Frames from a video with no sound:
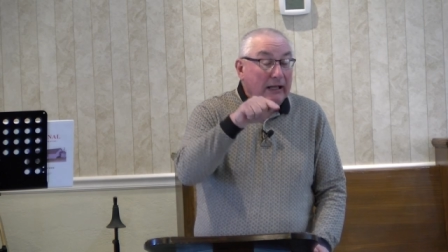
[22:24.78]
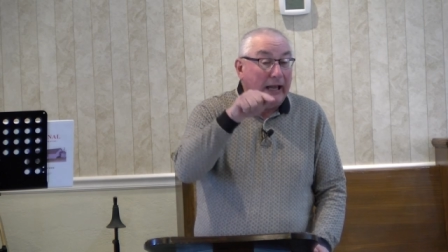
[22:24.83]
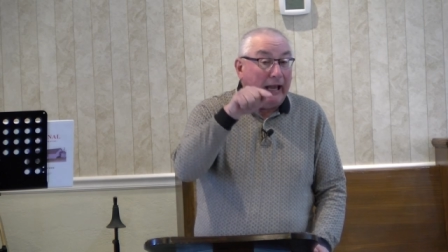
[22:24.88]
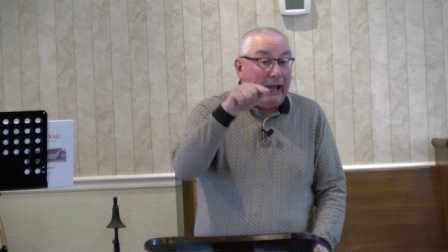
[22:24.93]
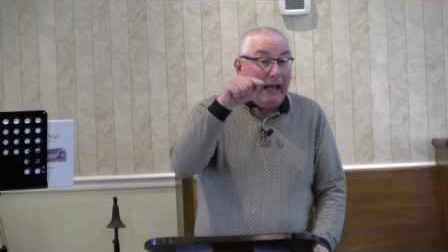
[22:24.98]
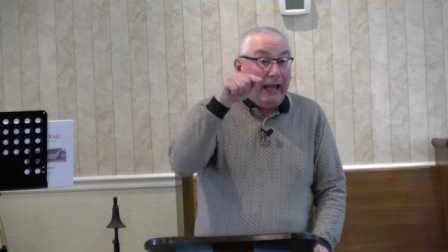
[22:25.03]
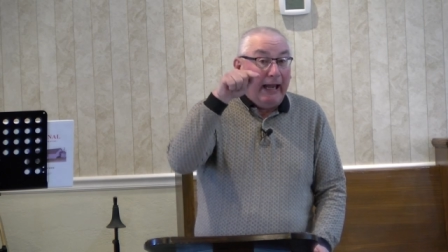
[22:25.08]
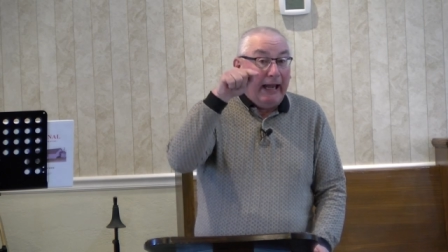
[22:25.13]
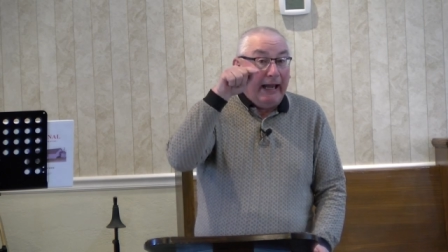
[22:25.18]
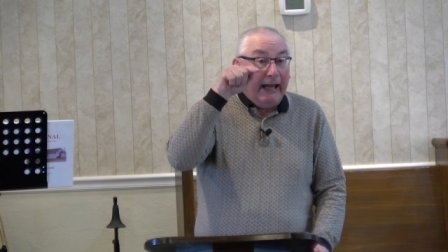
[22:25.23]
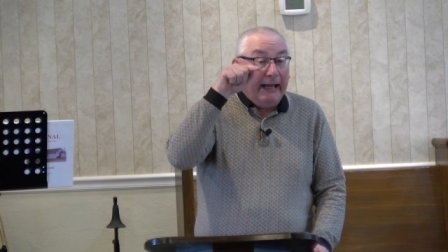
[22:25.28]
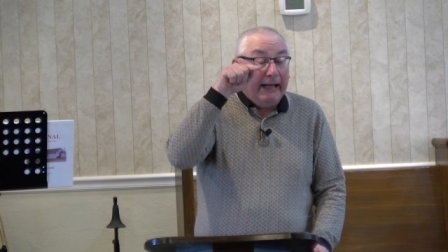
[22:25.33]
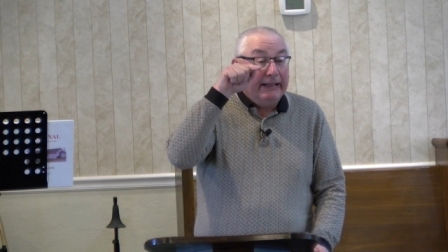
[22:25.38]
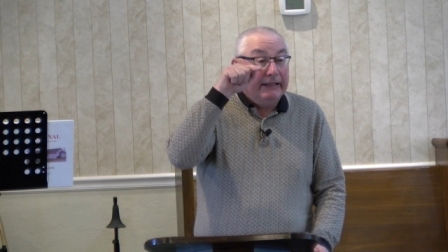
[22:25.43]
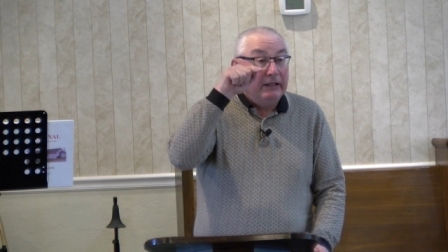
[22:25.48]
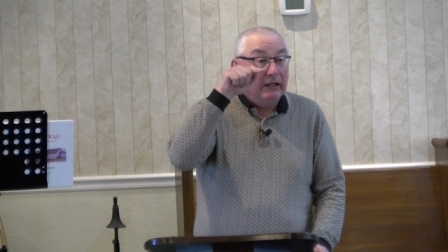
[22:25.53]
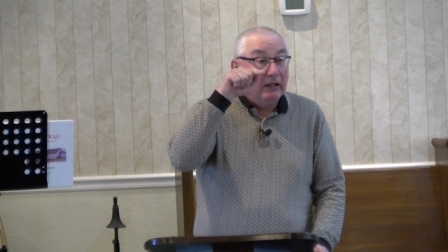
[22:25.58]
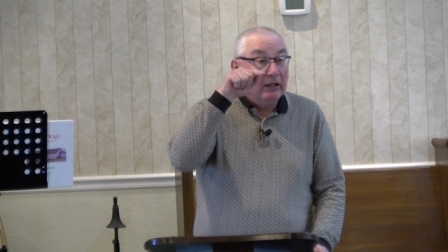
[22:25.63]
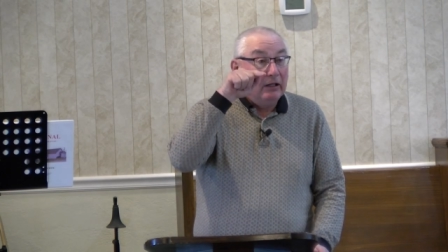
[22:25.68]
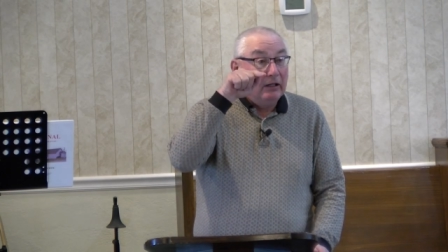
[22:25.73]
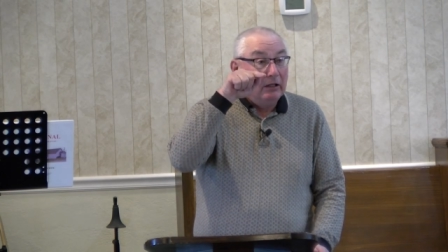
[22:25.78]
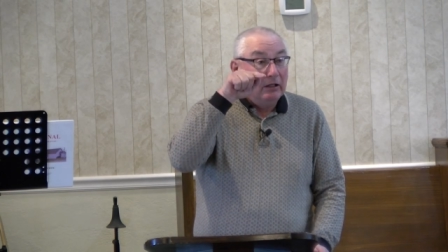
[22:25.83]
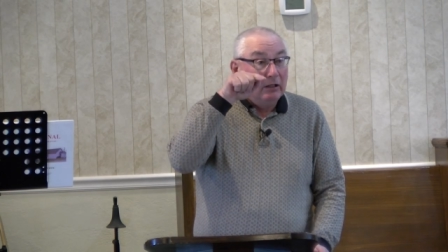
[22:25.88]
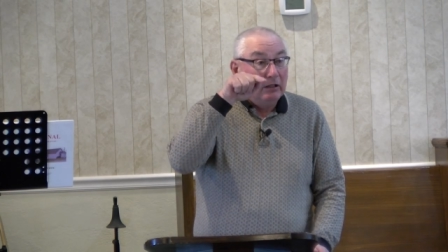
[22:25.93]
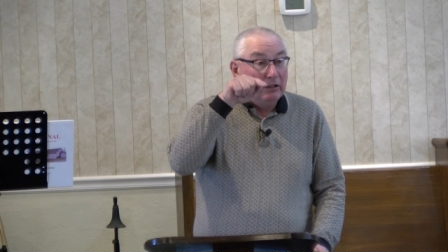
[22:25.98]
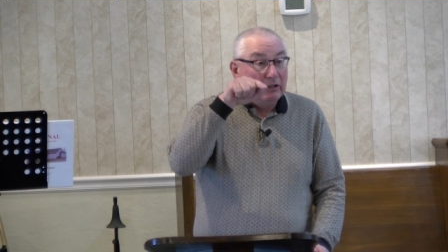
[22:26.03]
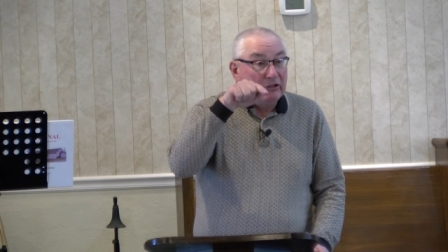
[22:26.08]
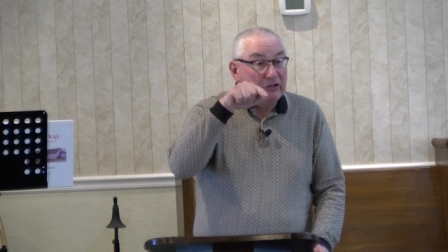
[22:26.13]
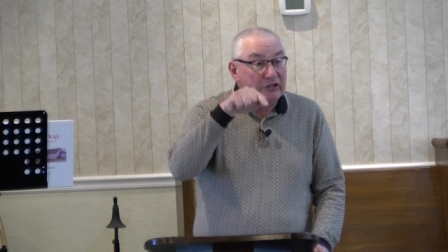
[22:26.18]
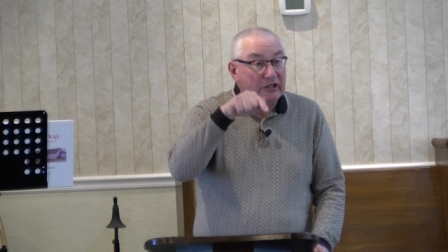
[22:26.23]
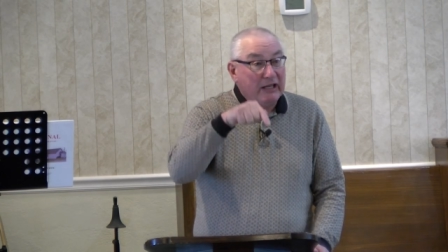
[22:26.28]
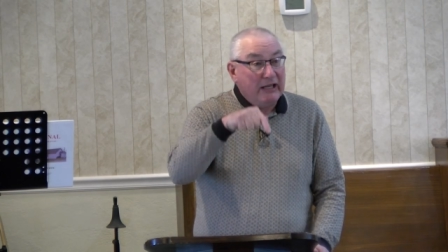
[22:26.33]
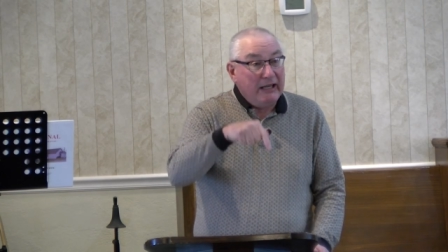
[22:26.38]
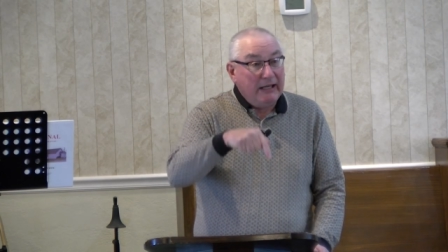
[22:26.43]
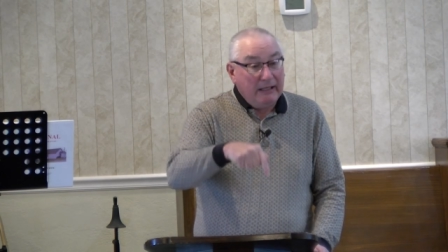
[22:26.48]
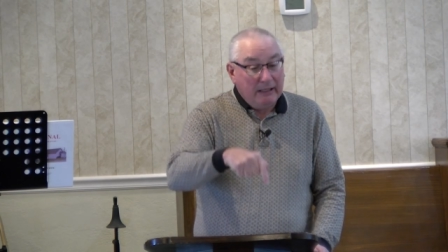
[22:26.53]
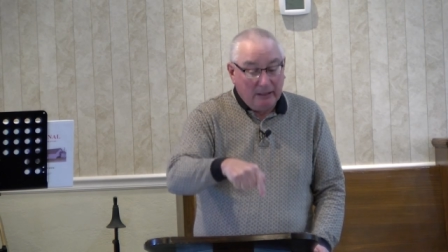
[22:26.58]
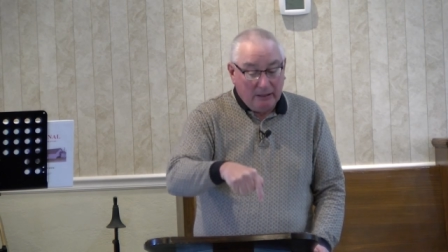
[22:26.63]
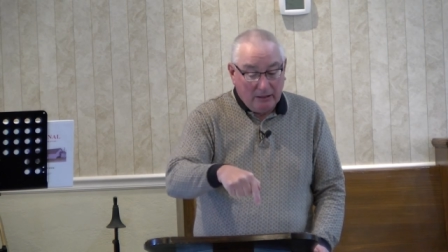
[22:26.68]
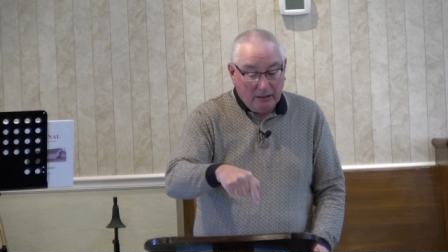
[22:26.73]
And
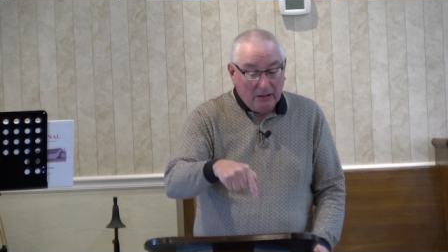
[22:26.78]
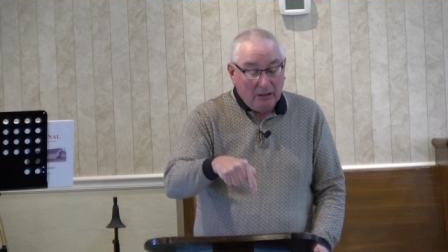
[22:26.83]
see,